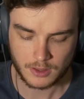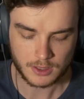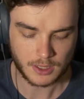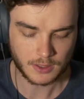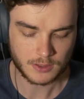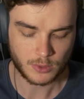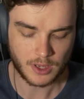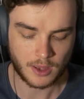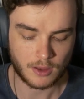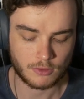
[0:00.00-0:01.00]
Next we
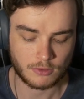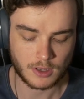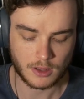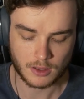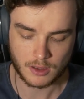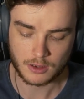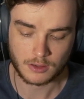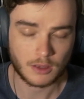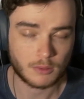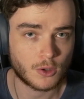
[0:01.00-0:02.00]
have another card
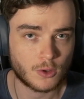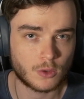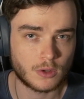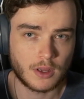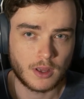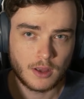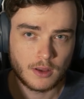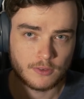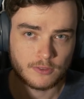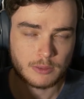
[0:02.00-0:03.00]
game called
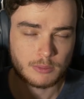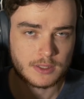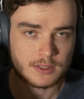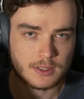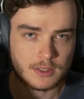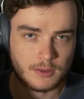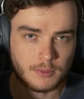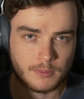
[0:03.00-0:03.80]
Flip City,